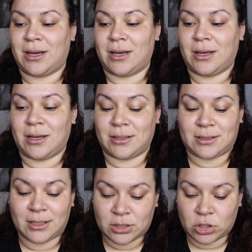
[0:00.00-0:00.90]
a
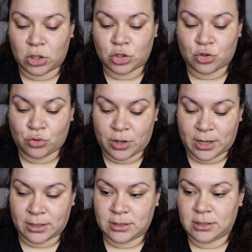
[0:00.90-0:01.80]
TikTok
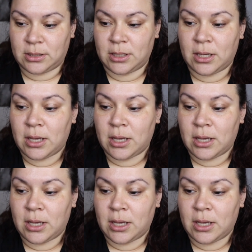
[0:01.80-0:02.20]
trend.